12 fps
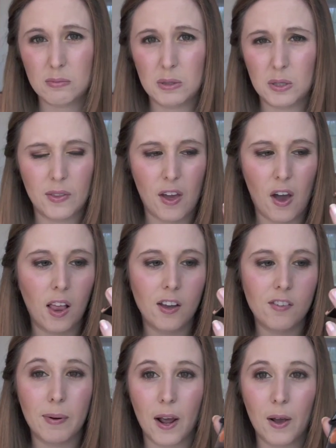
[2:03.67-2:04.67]
the blue and the
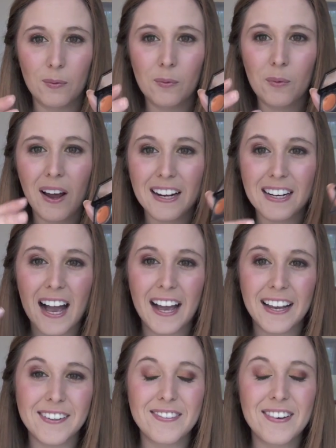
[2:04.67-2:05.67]
olive. But I wanted
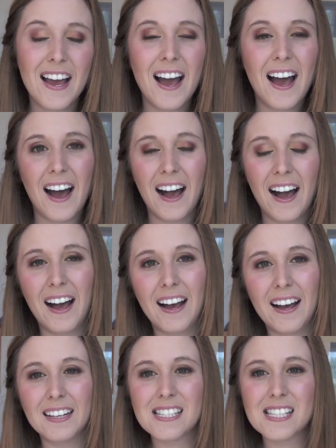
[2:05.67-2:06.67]
kind of
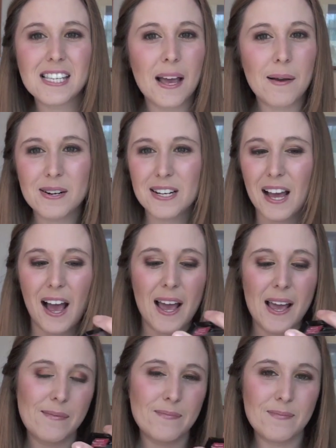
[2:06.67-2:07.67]
a
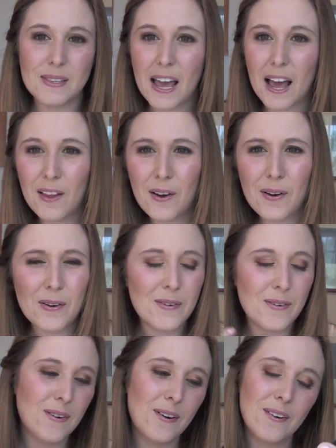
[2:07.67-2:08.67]
summertime
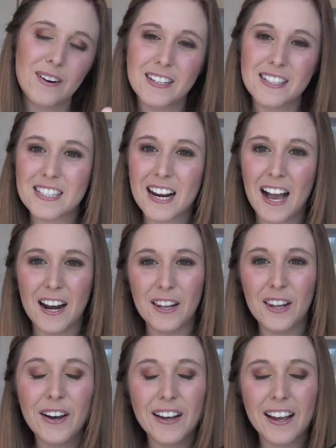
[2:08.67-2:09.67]
yellow orange kind of
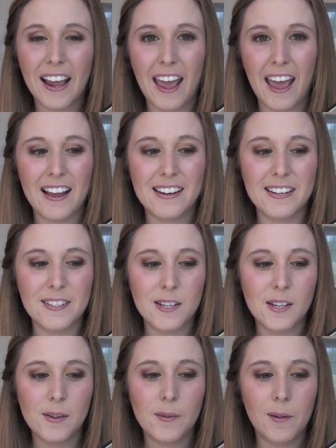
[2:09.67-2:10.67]
look, and
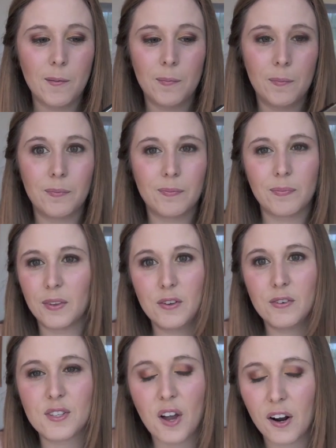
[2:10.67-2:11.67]
you
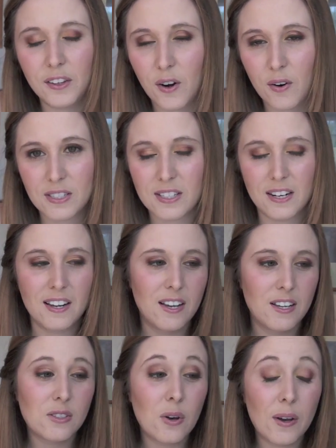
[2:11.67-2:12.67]
just hardly noticed it.
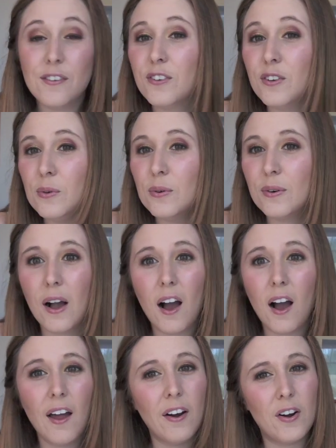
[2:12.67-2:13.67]
So if you,
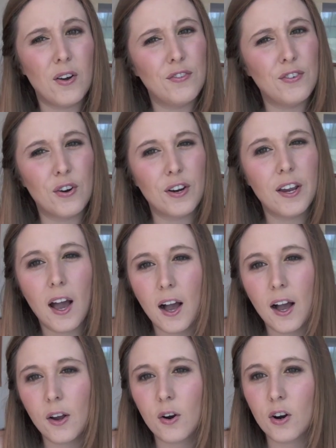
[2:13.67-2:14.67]
I don't know, if you're
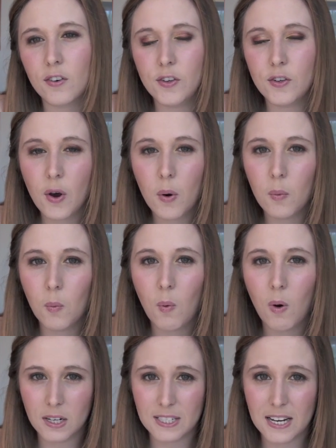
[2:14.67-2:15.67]
young or if you don't
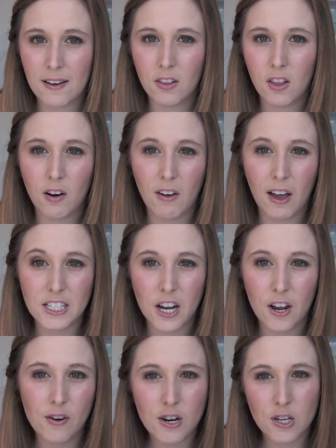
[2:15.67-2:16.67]
want to have a lot of
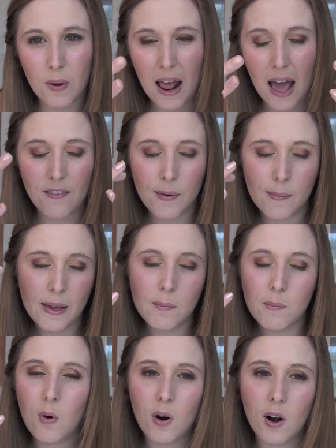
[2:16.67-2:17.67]
eyeshadow, you just want to have a bit
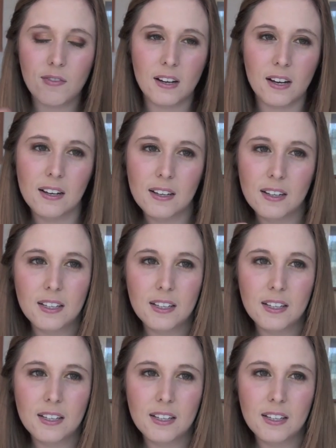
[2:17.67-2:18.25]
more of a